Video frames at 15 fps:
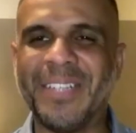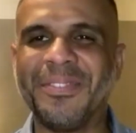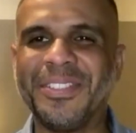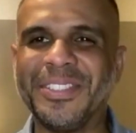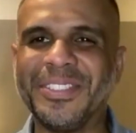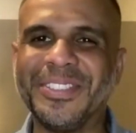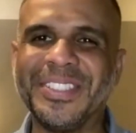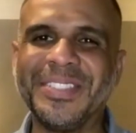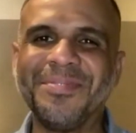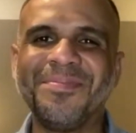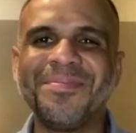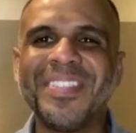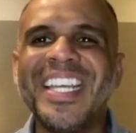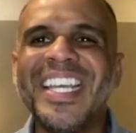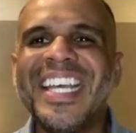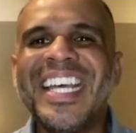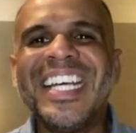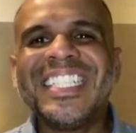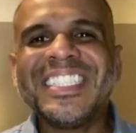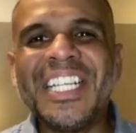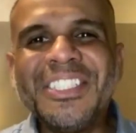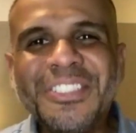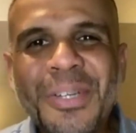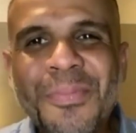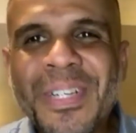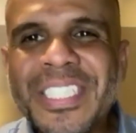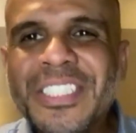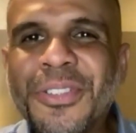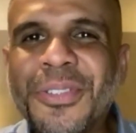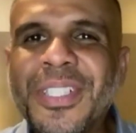absolutely. Thanks so
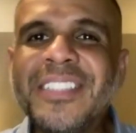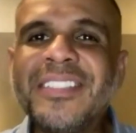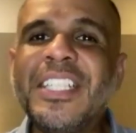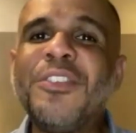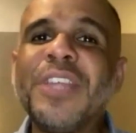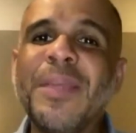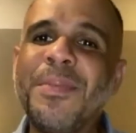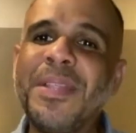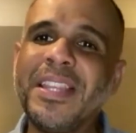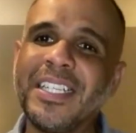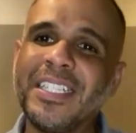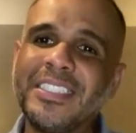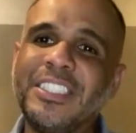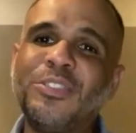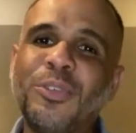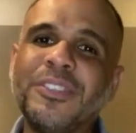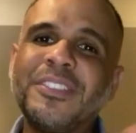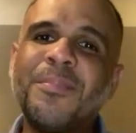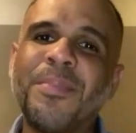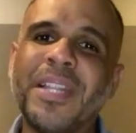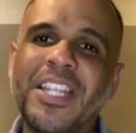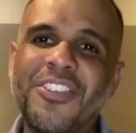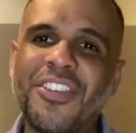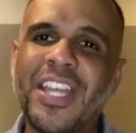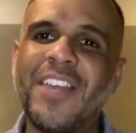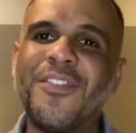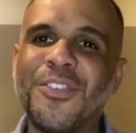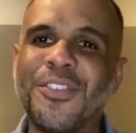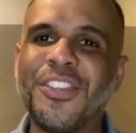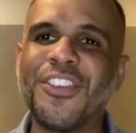much, Chris, and you keep in touch. It was a pleasure having you on